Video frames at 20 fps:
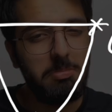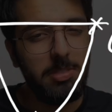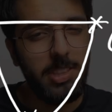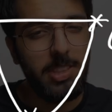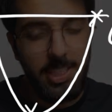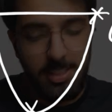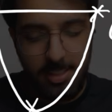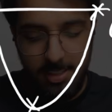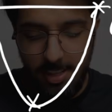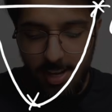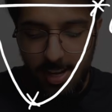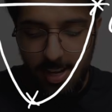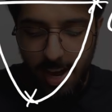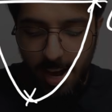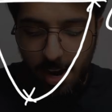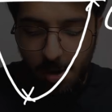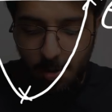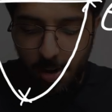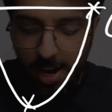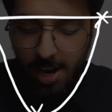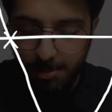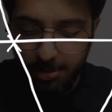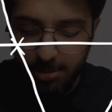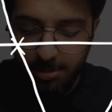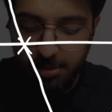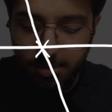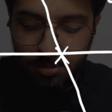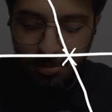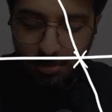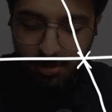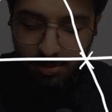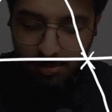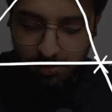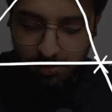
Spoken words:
let's say our amplitude